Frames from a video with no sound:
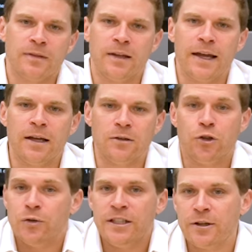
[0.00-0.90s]
you
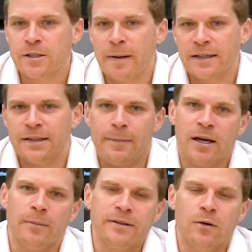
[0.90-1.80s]
need to expect that they
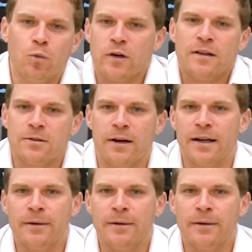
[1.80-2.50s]
become worthless, right?